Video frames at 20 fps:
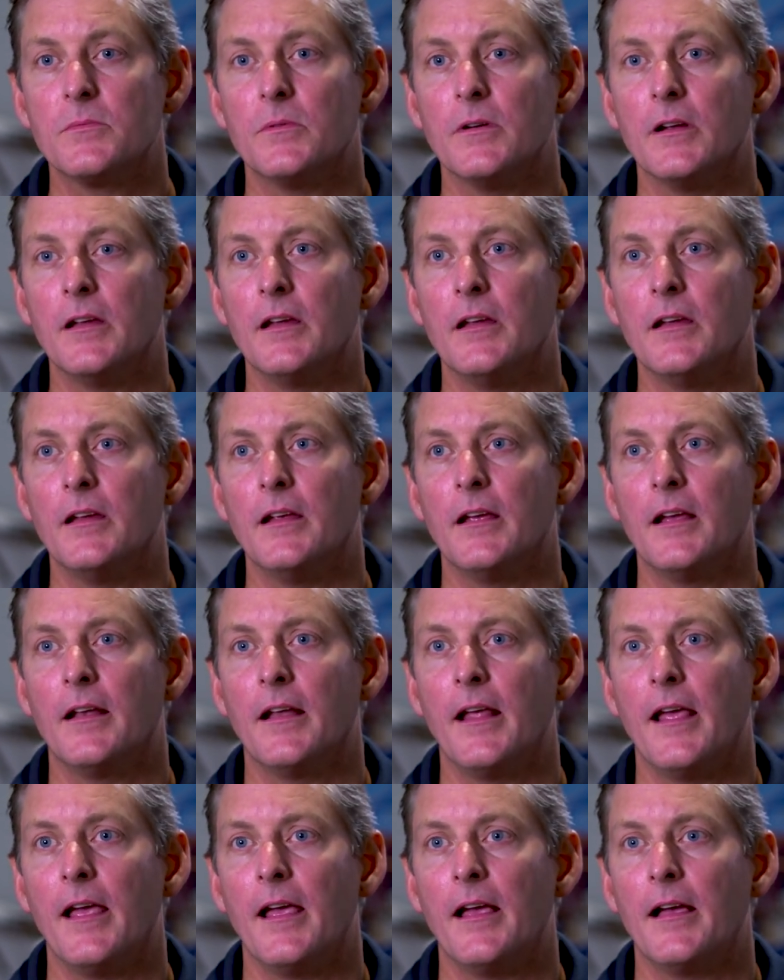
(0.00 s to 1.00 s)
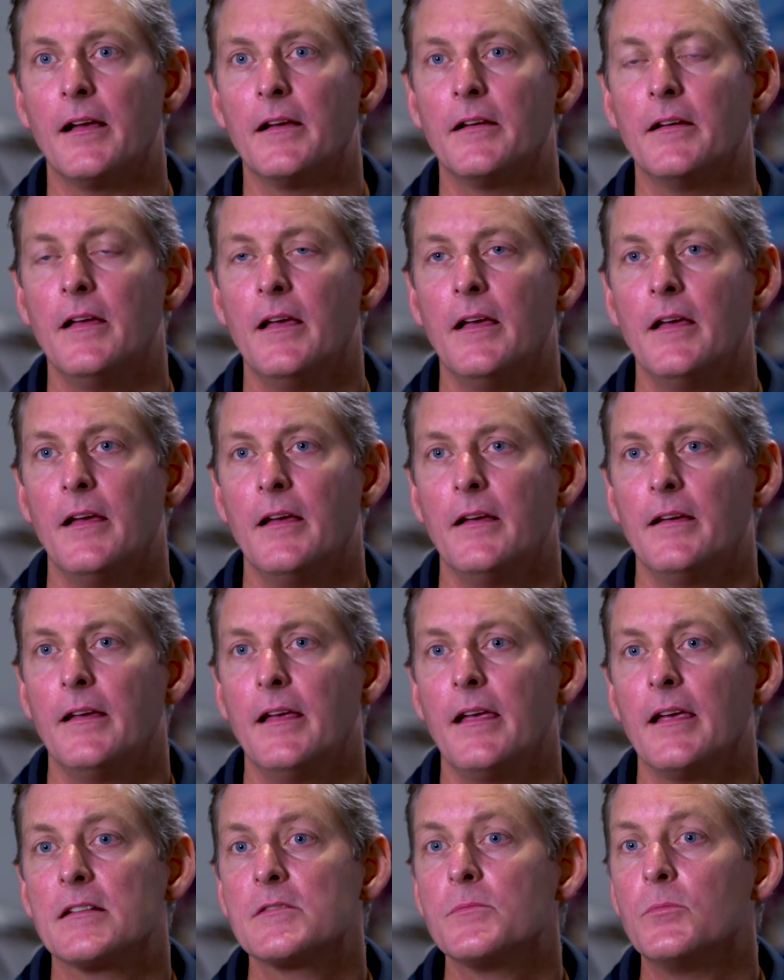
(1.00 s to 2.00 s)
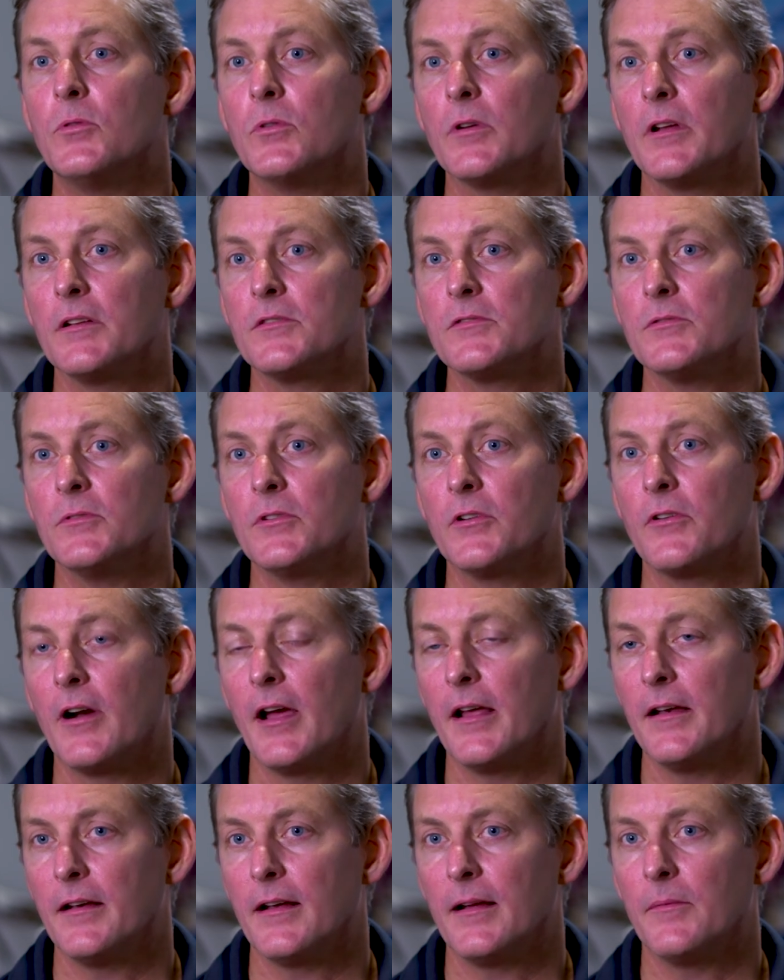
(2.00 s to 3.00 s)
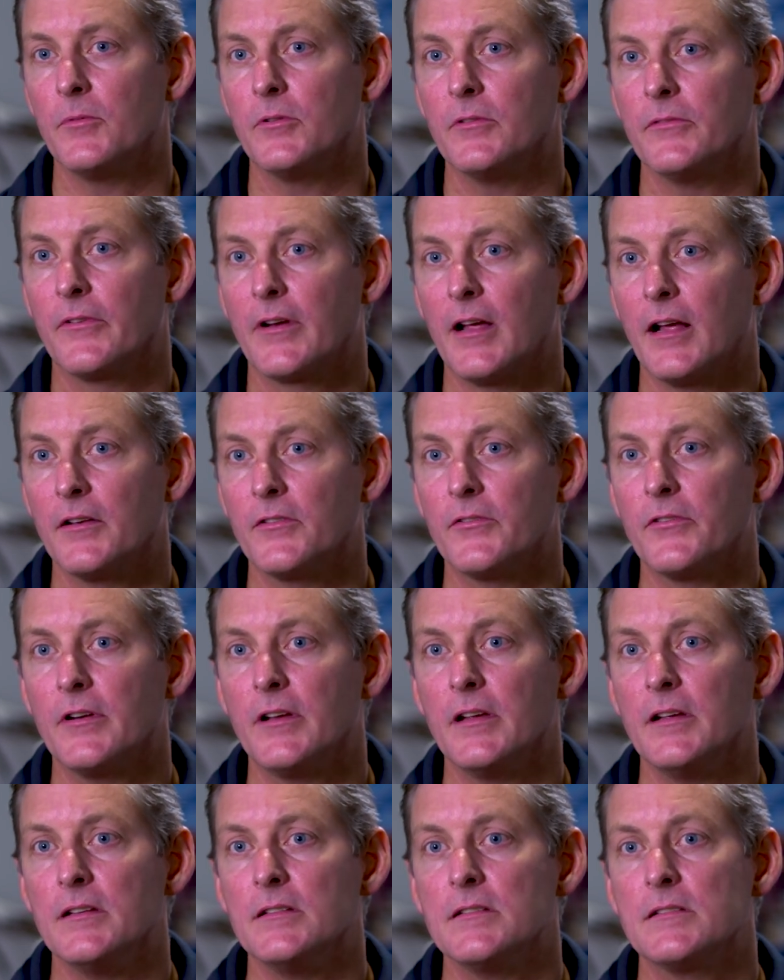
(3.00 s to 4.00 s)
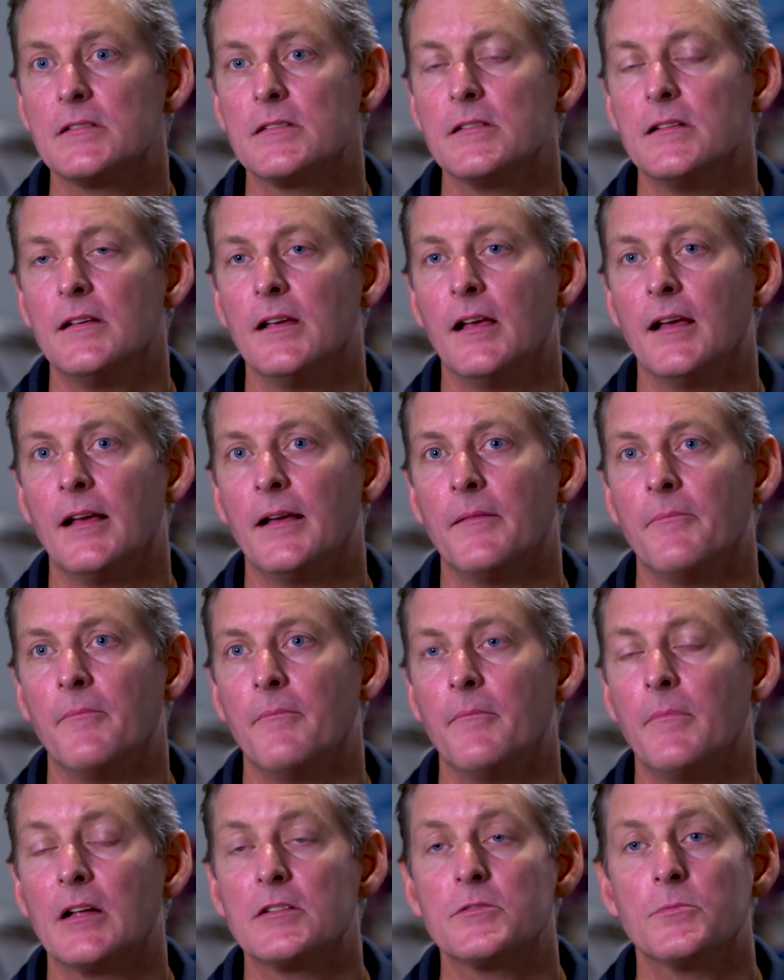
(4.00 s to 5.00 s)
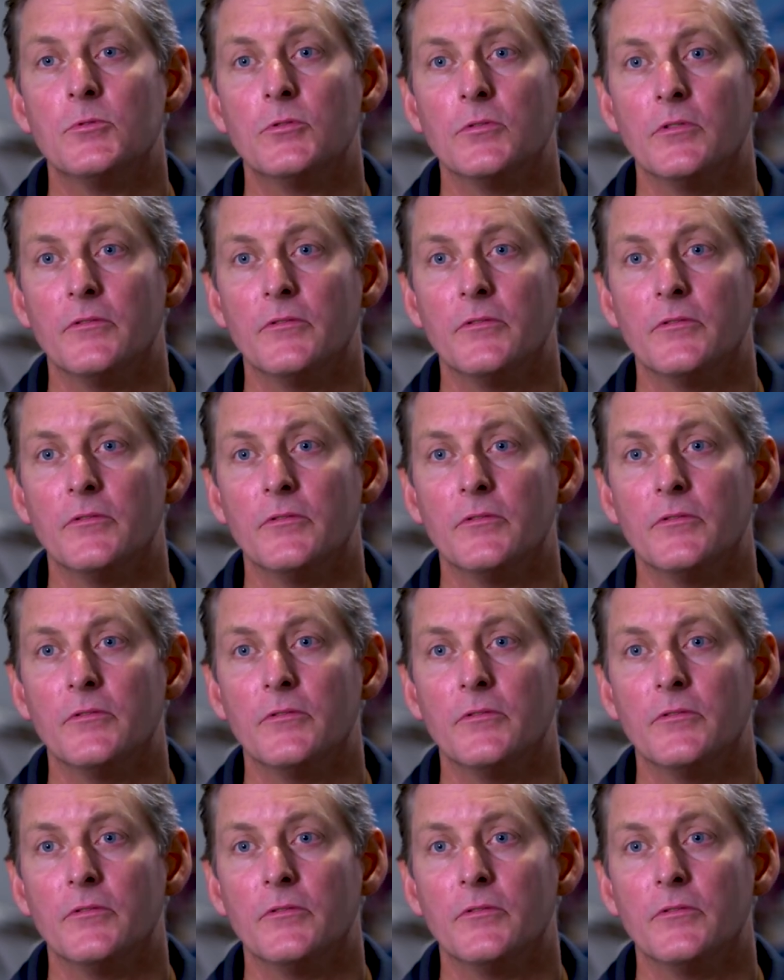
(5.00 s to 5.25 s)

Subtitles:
We are now exporting to a greater number of countries, much more